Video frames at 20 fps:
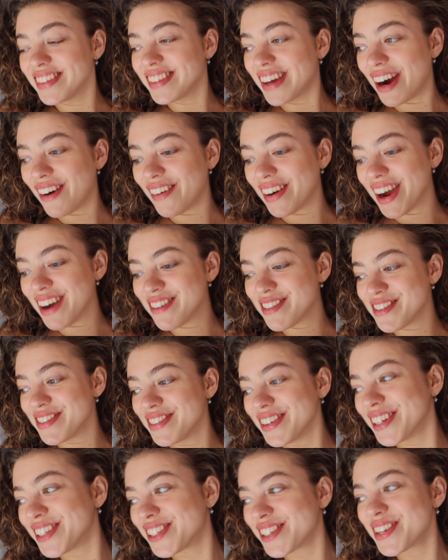now I have
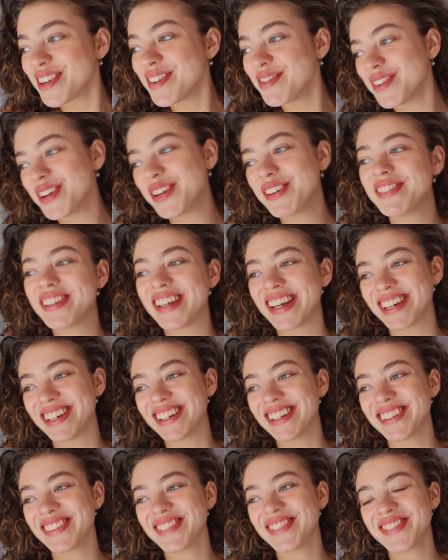officially moved in.